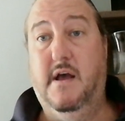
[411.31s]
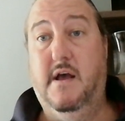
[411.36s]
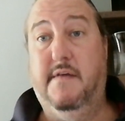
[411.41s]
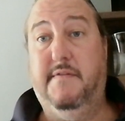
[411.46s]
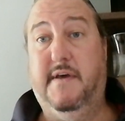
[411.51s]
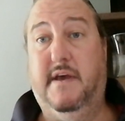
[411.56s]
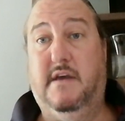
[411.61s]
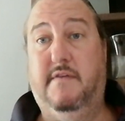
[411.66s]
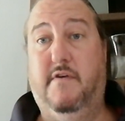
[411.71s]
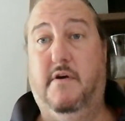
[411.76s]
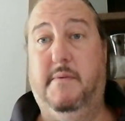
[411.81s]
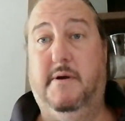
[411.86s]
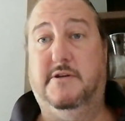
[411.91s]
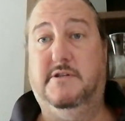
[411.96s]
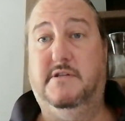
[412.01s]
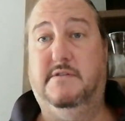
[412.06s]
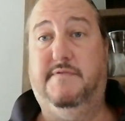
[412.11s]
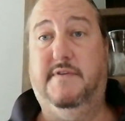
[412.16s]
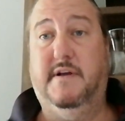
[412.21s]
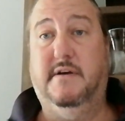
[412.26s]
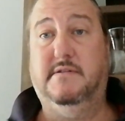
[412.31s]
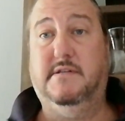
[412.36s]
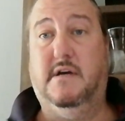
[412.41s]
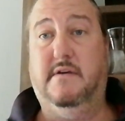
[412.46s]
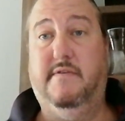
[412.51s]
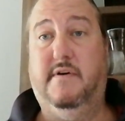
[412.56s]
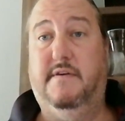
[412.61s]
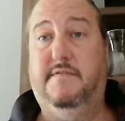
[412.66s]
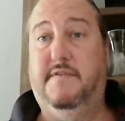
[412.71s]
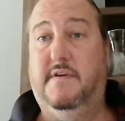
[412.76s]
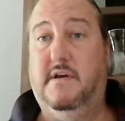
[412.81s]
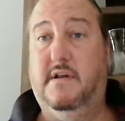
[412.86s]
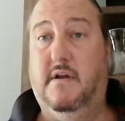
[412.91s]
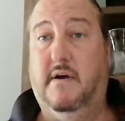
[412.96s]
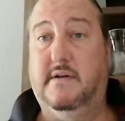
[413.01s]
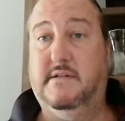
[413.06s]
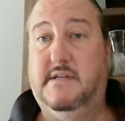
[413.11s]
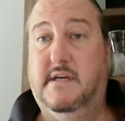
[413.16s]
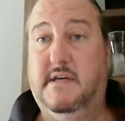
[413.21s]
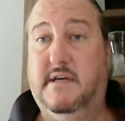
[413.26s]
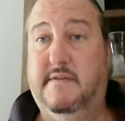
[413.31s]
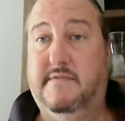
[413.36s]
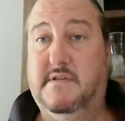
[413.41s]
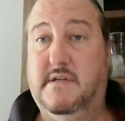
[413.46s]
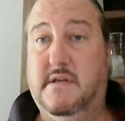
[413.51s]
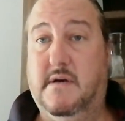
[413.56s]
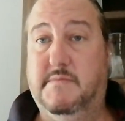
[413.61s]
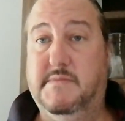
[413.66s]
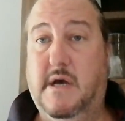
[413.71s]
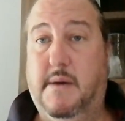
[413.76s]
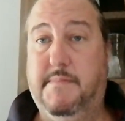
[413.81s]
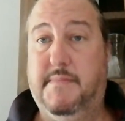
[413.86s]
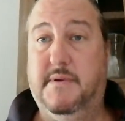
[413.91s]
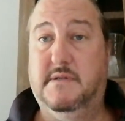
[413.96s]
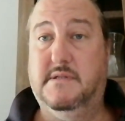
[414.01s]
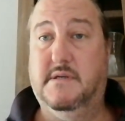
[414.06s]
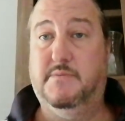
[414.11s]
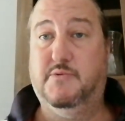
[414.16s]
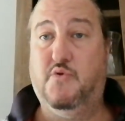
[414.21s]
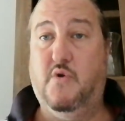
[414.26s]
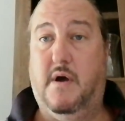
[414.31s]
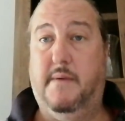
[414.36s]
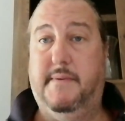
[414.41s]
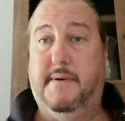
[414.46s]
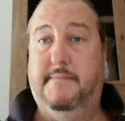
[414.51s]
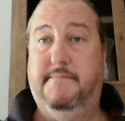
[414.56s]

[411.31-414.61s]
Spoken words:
Thank you very much. This video is over. If you liked it, give us a thumbs up and subscribe.